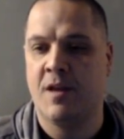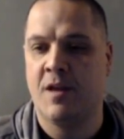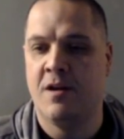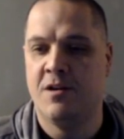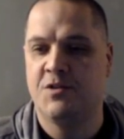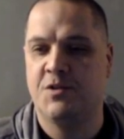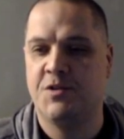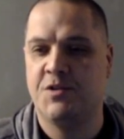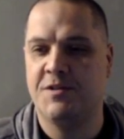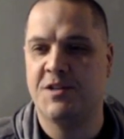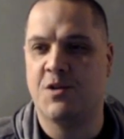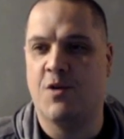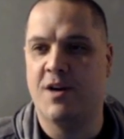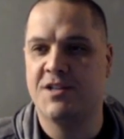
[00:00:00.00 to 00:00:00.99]
So it's always
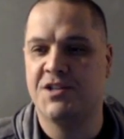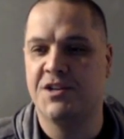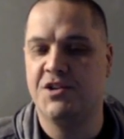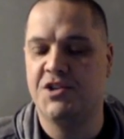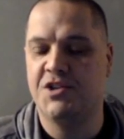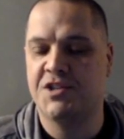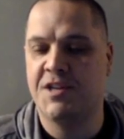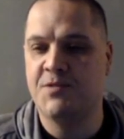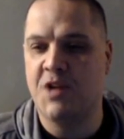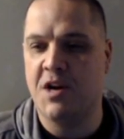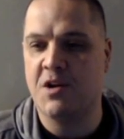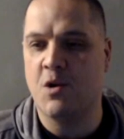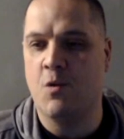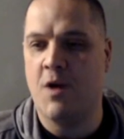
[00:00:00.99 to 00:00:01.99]
a question. Do you just keep
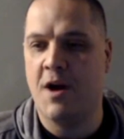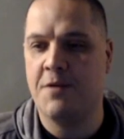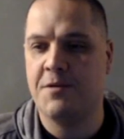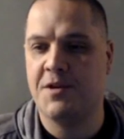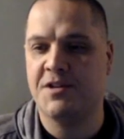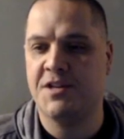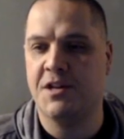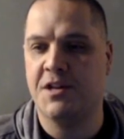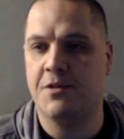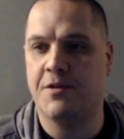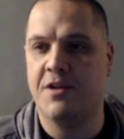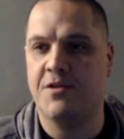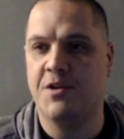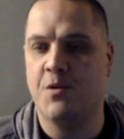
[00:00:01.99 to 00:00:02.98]
trying to go wide with the
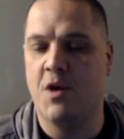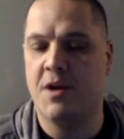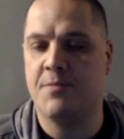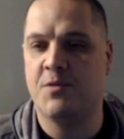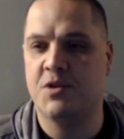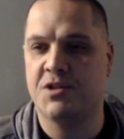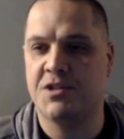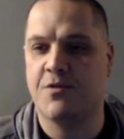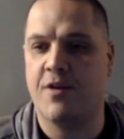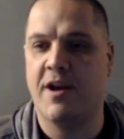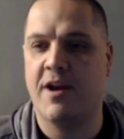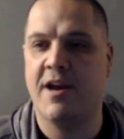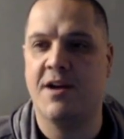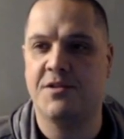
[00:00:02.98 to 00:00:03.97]
artillery, or do you want to push the
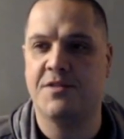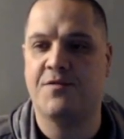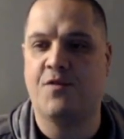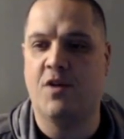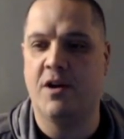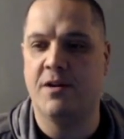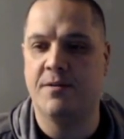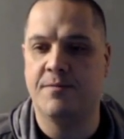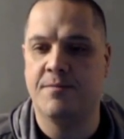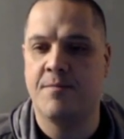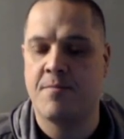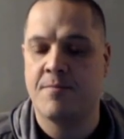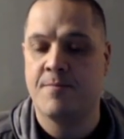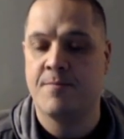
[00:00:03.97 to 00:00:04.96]
Greyhound to the front?
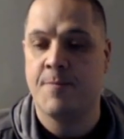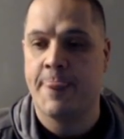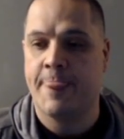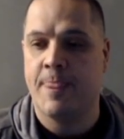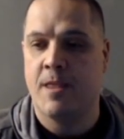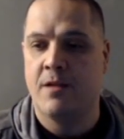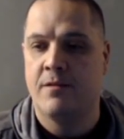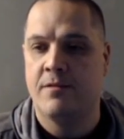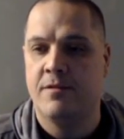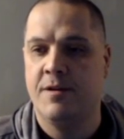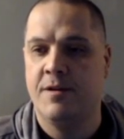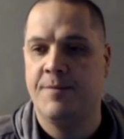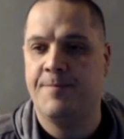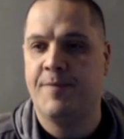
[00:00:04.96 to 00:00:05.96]

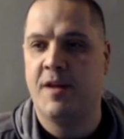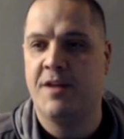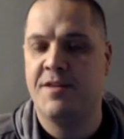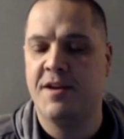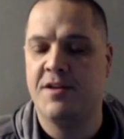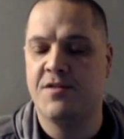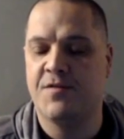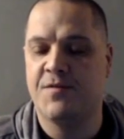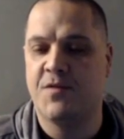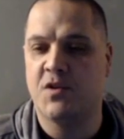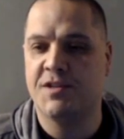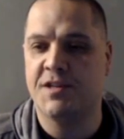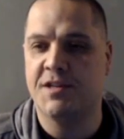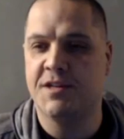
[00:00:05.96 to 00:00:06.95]
Right? And I think
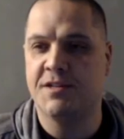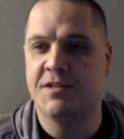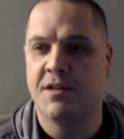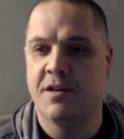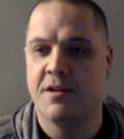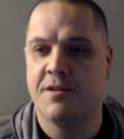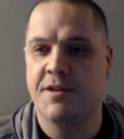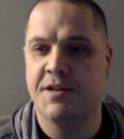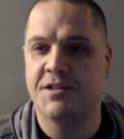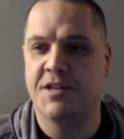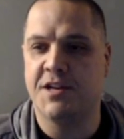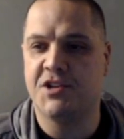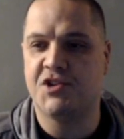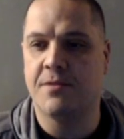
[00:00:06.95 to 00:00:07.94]
versus things
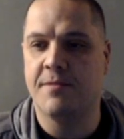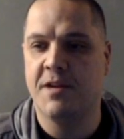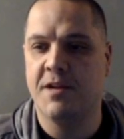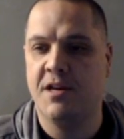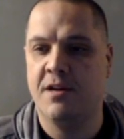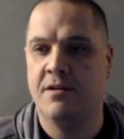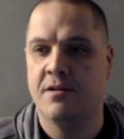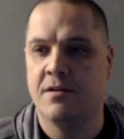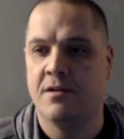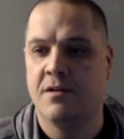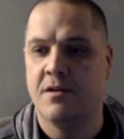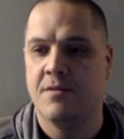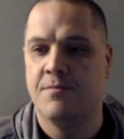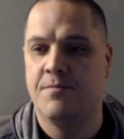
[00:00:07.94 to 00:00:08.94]
like Germany,
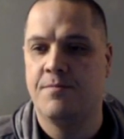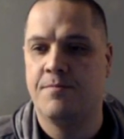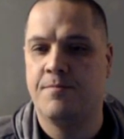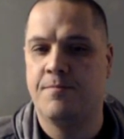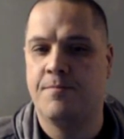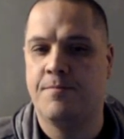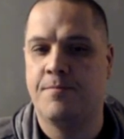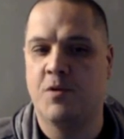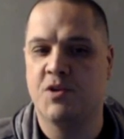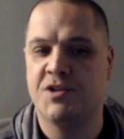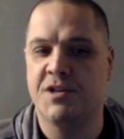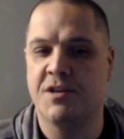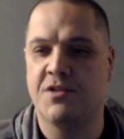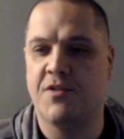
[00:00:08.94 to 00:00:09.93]

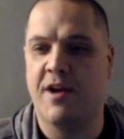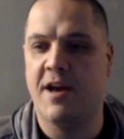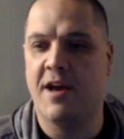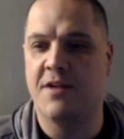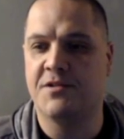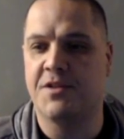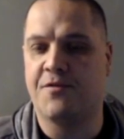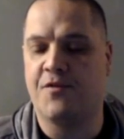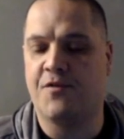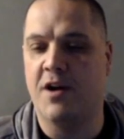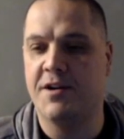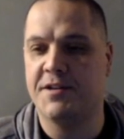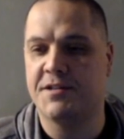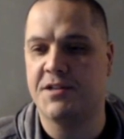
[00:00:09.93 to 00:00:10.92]
pushing Greyhound to the
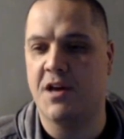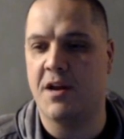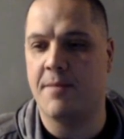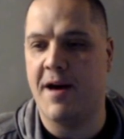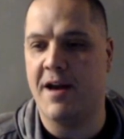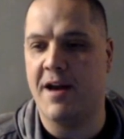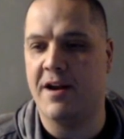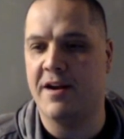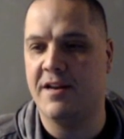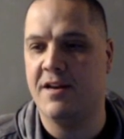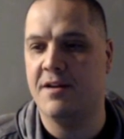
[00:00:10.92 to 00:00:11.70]
front is not a bad idea,